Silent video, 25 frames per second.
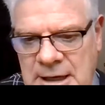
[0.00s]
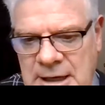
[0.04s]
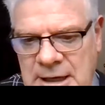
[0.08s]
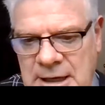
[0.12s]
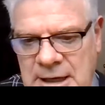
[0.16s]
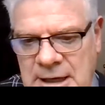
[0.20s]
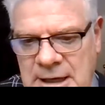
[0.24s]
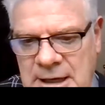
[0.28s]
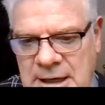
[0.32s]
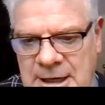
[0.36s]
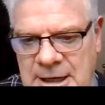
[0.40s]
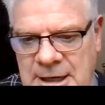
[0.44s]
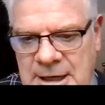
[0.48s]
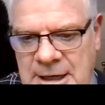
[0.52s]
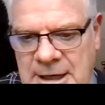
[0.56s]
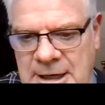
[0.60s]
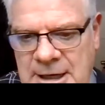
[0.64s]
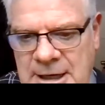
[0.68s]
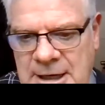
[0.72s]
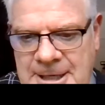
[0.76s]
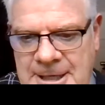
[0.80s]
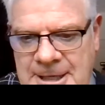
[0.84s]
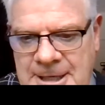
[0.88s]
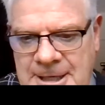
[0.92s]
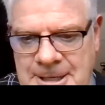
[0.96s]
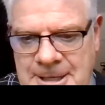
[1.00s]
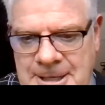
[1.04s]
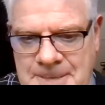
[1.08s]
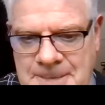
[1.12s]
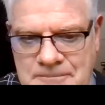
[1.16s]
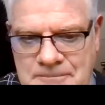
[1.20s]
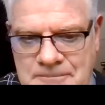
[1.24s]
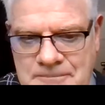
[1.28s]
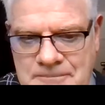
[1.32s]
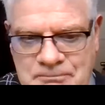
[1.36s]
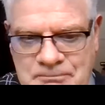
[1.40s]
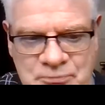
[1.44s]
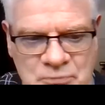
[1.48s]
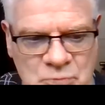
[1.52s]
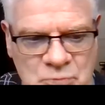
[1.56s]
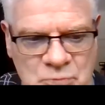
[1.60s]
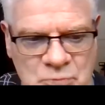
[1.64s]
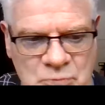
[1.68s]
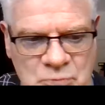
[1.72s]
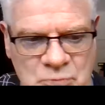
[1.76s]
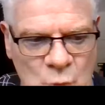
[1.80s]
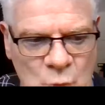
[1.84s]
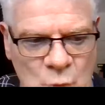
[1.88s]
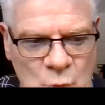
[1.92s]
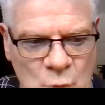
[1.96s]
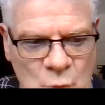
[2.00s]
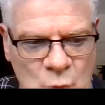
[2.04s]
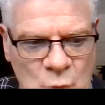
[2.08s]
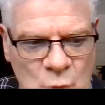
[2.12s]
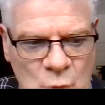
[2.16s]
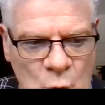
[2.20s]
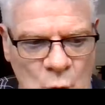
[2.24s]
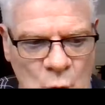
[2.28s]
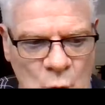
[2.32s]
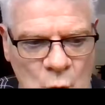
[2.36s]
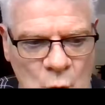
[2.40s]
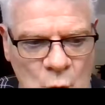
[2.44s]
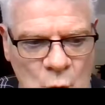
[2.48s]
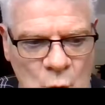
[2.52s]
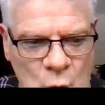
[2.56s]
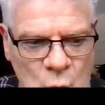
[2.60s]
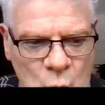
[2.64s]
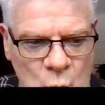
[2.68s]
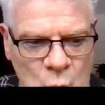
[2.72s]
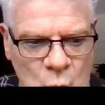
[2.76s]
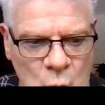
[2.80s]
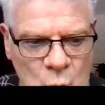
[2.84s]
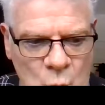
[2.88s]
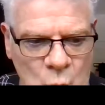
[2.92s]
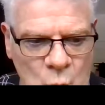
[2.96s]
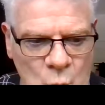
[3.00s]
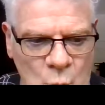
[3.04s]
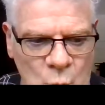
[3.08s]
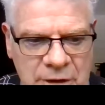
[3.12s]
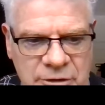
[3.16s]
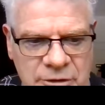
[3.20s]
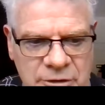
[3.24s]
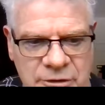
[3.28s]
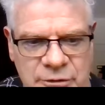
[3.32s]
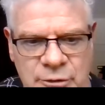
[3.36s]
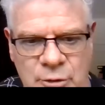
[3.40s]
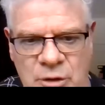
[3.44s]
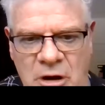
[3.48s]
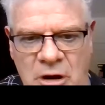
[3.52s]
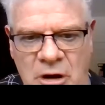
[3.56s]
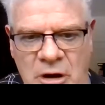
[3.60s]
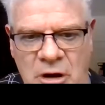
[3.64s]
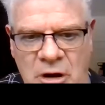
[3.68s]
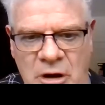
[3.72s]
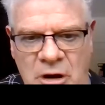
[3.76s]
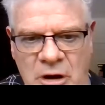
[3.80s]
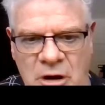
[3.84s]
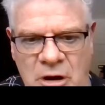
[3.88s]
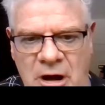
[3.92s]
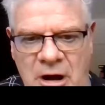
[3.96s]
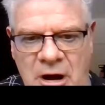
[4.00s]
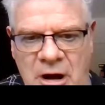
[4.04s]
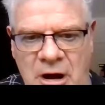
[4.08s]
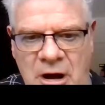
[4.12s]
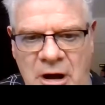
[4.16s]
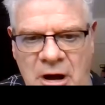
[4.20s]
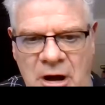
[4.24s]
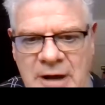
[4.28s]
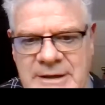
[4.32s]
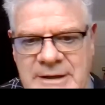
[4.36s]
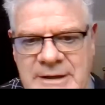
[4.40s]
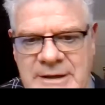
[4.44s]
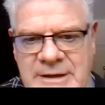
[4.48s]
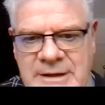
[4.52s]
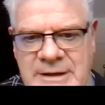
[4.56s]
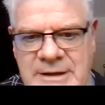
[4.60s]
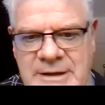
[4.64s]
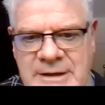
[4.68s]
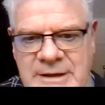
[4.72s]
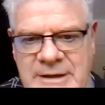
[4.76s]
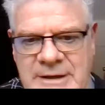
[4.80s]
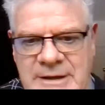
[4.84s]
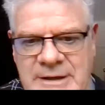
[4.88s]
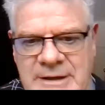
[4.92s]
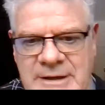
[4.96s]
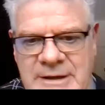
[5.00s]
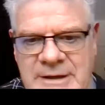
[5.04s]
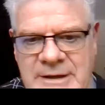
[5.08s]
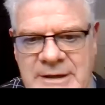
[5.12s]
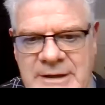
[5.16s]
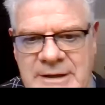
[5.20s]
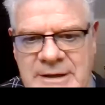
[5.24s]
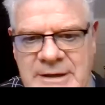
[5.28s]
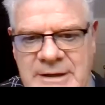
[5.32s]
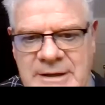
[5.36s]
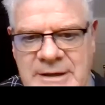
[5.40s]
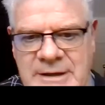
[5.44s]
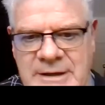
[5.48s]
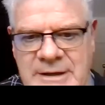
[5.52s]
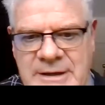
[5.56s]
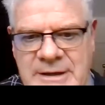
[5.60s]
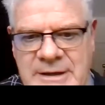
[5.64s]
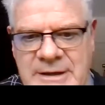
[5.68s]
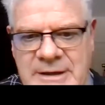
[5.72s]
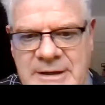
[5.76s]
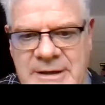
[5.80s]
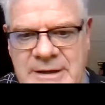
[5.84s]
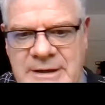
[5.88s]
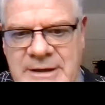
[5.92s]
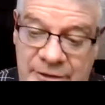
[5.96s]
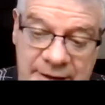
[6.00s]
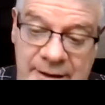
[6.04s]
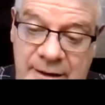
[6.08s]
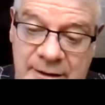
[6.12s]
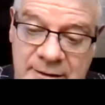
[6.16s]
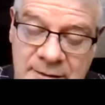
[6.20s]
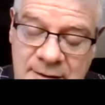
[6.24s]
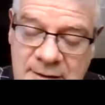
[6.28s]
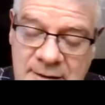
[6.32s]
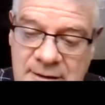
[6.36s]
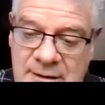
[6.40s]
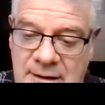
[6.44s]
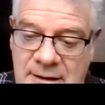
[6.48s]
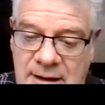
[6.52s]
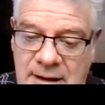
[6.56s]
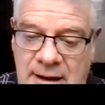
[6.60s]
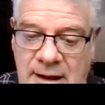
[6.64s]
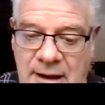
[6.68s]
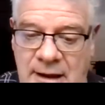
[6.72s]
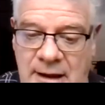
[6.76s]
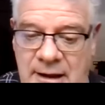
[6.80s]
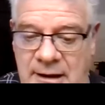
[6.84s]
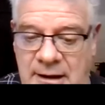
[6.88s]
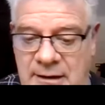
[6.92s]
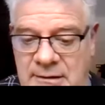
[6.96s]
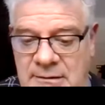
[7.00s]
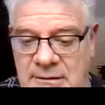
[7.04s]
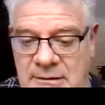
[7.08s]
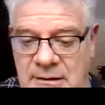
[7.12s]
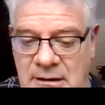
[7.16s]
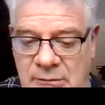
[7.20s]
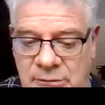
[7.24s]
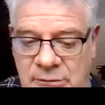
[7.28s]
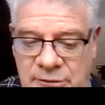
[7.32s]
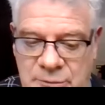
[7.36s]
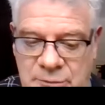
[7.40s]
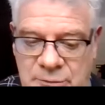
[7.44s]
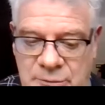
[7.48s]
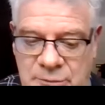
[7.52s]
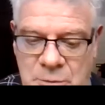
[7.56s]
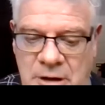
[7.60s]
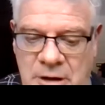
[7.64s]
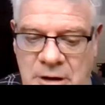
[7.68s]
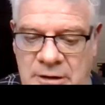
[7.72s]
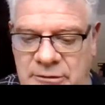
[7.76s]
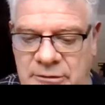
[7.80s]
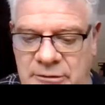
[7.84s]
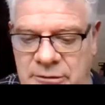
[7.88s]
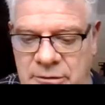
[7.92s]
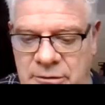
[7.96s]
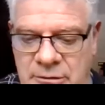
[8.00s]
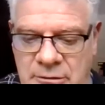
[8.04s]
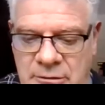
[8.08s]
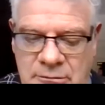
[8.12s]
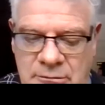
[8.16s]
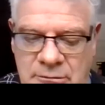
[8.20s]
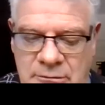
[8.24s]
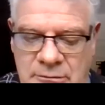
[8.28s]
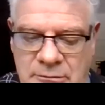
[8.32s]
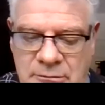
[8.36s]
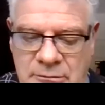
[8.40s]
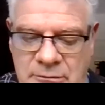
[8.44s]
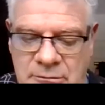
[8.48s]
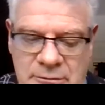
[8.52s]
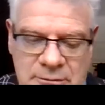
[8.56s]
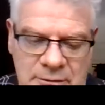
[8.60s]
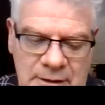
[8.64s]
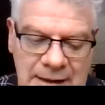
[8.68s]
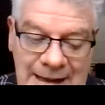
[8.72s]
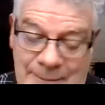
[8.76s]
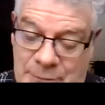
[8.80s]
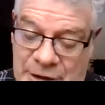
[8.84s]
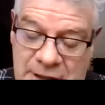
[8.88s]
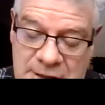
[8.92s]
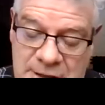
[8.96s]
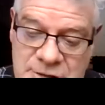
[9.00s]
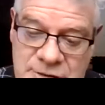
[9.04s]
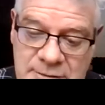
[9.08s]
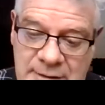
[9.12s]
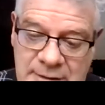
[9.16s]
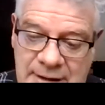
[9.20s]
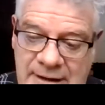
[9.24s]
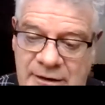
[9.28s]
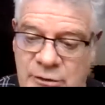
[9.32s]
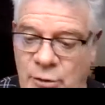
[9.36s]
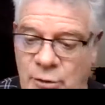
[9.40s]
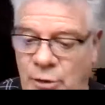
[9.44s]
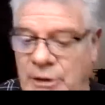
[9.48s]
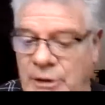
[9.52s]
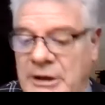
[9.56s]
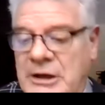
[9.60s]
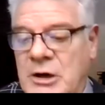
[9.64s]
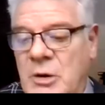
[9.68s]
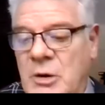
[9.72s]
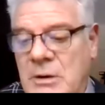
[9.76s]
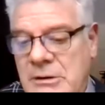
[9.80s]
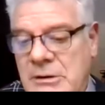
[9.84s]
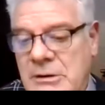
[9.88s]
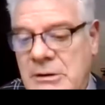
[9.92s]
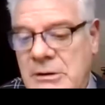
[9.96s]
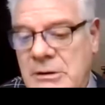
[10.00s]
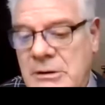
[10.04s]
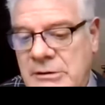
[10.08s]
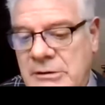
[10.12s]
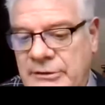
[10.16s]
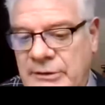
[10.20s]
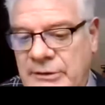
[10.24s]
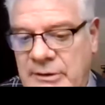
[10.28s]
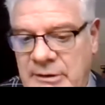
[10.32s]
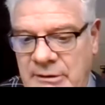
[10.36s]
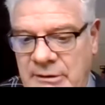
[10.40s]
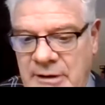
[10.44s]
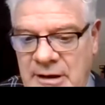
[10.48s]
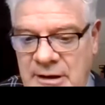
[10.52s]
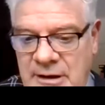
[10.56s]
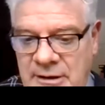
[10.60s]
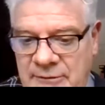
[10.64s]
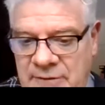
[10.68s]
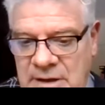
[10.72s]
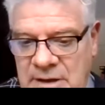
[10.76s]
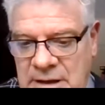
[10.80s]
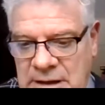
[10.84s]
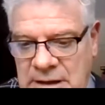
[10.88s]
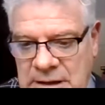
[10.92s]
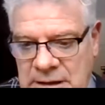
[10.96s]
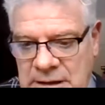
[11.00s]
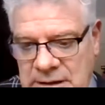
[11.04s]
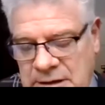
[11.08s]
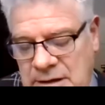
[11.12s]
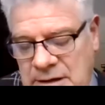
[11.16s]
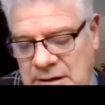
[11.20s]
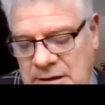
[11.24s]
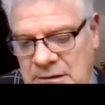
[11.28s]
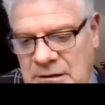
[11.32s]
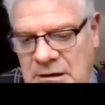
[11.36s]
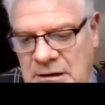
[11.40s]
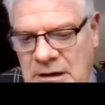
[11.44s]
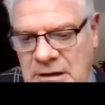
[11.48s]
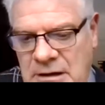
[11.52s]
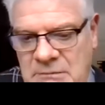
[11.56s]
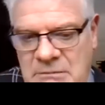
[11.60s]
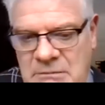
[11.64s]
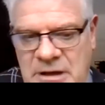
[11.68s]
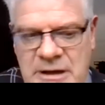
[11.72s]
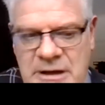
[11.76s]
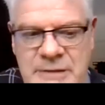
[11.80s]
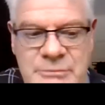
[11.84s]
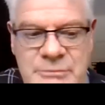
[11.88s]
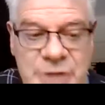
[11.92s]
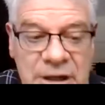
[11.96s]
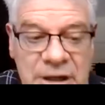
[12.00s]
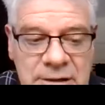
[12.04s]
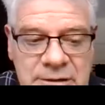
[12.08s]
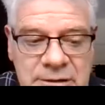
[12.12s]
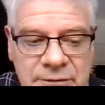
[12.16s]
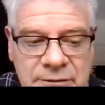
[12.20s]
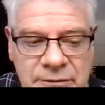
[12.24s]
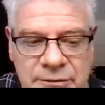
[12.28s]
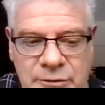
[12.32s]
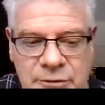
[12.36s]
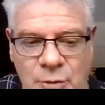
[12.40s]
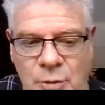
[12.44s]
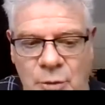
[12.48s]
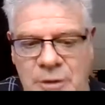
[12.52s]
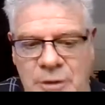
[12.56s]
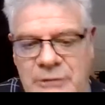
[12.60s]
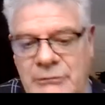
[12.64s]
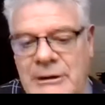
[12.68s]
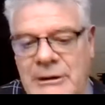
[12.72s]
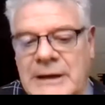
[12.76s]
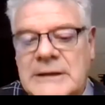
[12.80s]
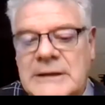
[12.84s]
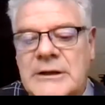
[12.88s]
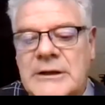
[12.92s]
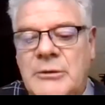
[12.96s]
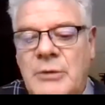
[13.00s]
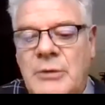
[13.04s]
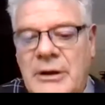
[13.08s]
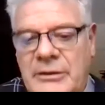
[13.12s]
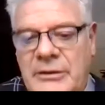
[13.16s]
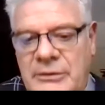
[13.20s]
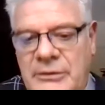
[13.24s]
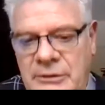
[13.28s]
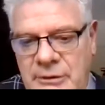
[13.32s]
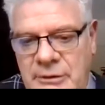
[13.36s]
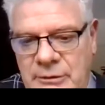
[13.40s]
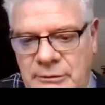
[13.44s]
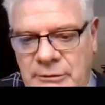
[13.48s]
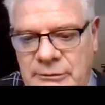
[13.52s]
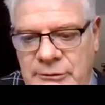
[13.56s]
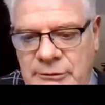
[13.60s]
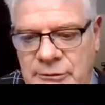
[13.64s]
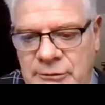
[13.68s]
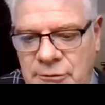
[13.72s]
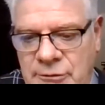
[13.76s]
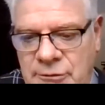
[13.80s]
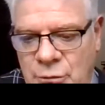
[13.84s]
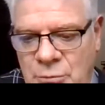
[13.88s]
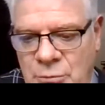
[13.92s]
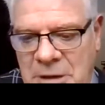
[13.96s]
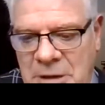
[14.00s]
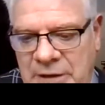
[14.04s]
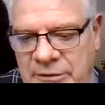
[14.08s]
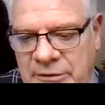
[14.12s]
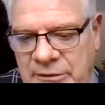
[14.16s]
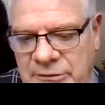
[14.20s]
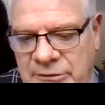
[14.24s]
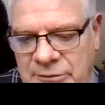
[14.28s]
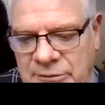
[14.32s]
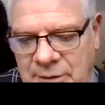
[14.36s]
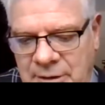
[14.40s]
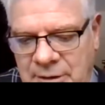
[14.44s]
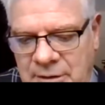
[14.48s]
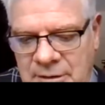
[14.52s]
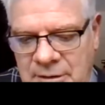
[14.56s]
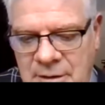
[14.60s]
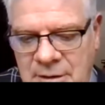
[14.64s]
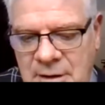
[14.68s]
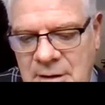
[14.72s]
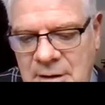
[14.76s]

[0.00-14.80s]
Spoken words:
When you do contact us, I will get back to you ideally on the day and respond to your application and or any queries that you have. Again, my objective is to work directly with you to make this a